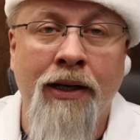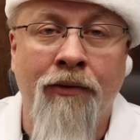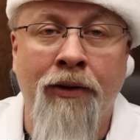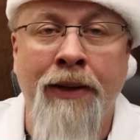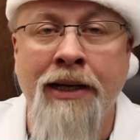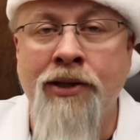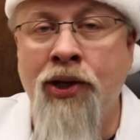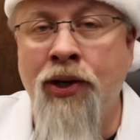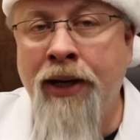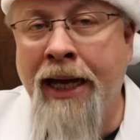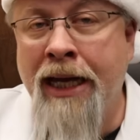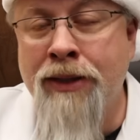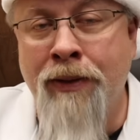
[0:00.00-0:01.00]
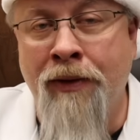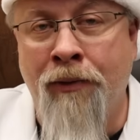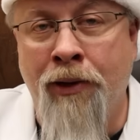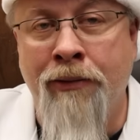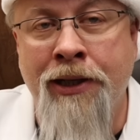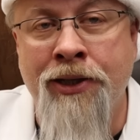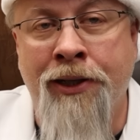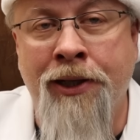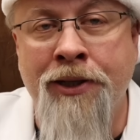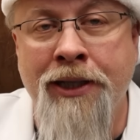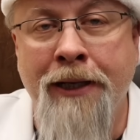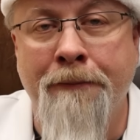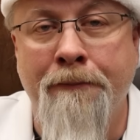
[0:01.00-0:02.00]
for about two days before
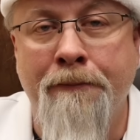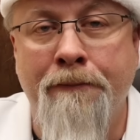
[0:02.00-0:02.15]
recharging.